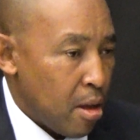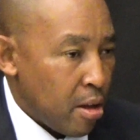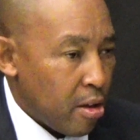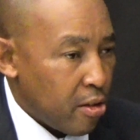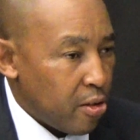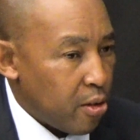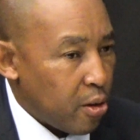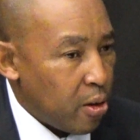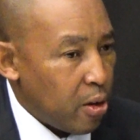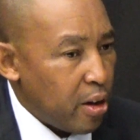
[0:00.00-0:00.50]

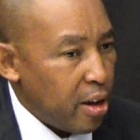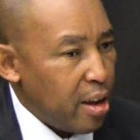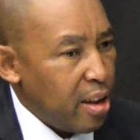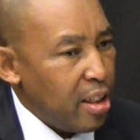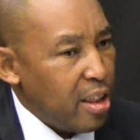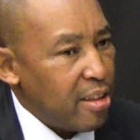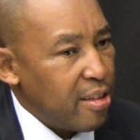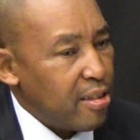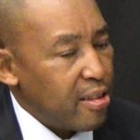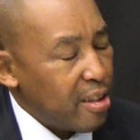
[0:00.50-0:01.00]
So in
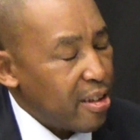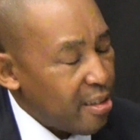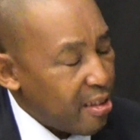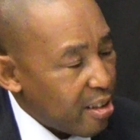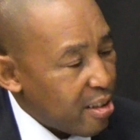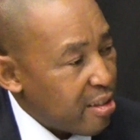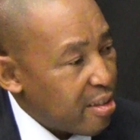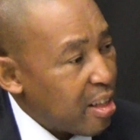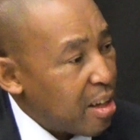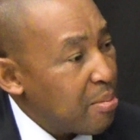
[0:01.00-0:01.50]
the seed
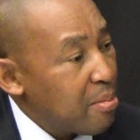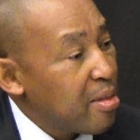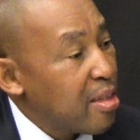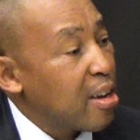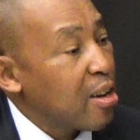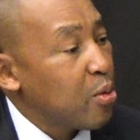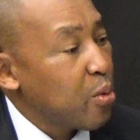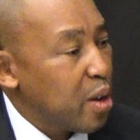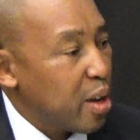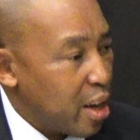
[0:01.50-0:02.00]
systems
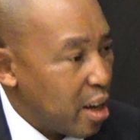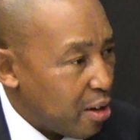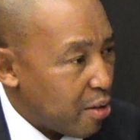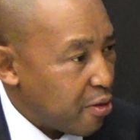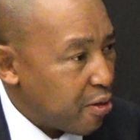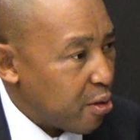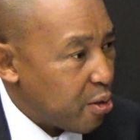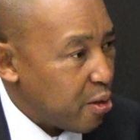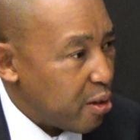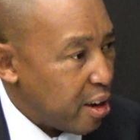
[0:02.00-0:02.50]
that we have
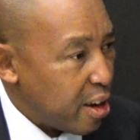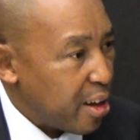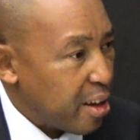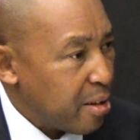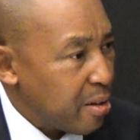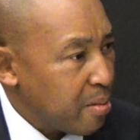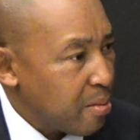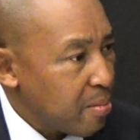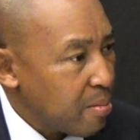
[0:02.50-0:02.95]
today,